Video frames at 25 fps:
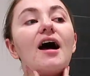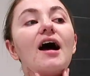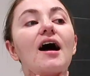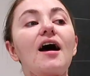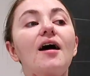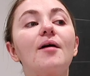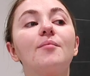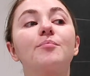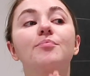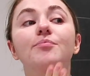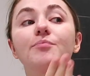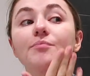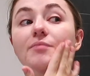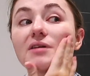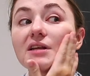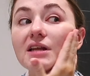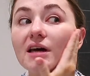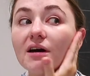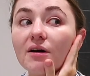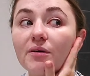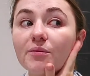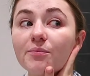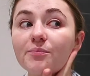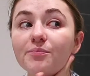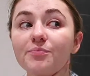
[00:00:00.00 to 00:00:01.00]
Um, but
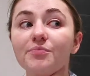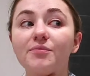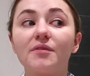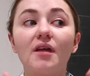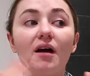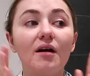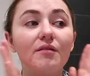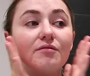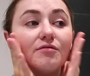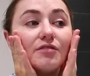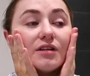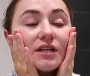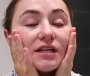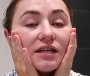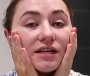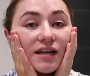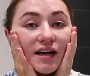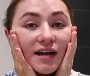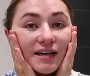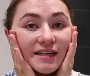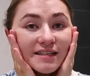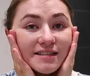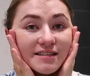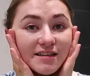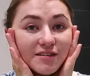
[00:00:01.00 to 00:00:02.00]
now I'm feeling
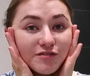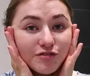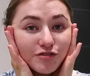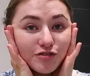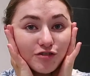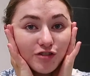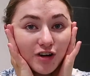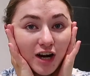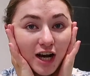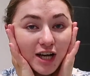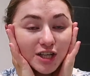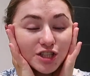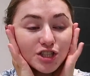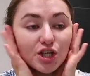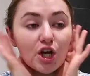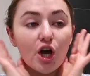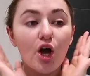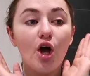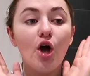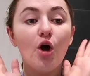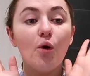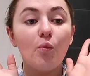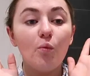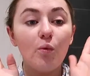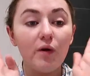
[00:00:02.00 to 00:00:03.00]
nice and fresh
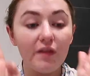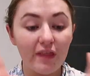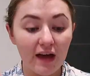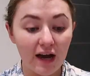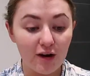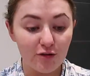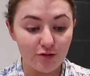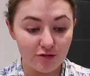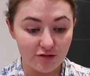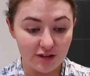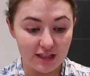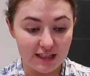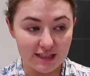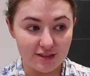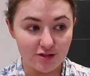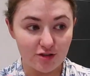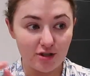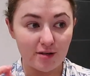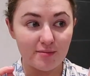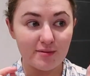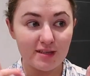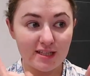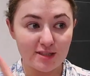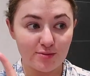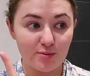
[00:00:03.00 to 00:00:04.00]
without feeling
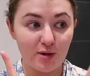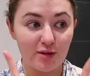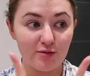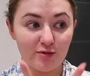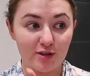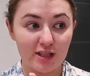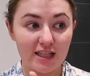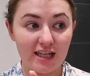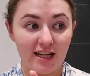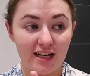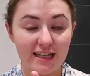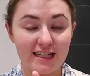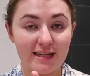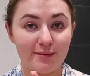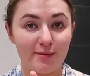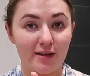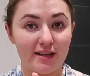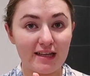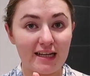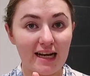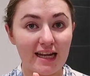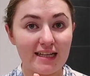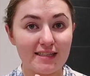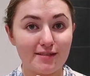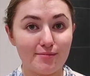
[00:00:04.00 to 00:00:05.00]
stripped. That's what I really like about
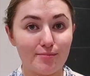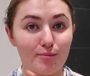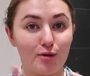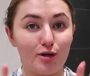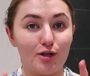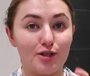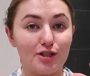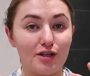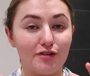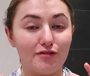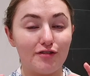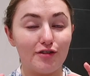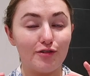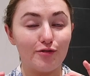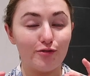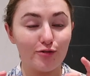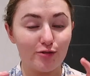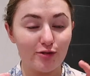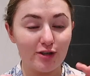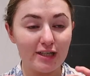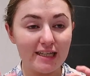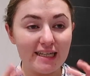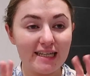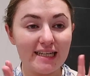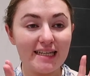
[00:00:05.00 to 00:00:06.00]
the cleansing polish. I feel
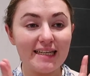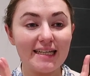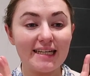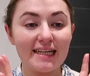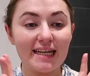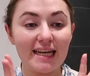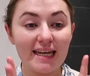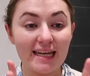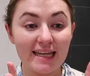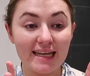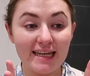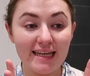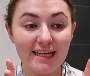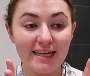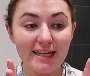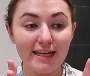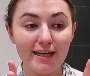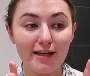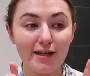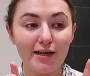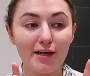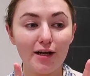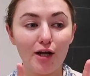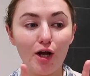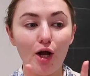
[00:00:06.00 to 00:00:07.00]
really
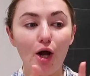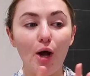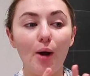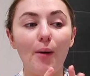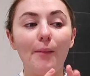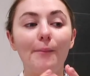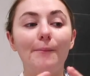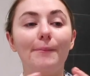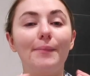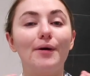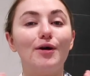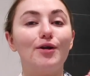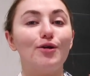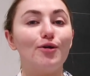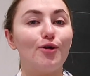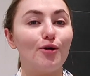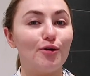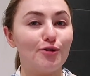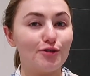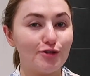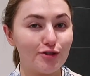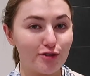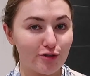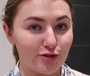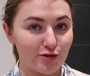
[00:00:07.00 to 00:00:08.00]
clean, but
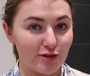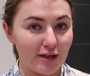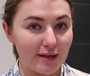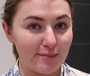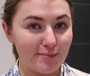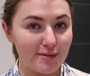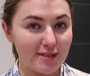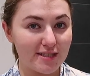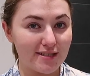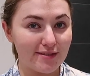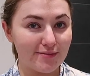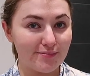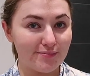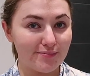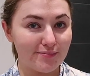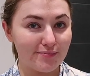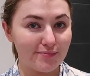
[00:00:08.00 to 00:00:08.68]
not stripped.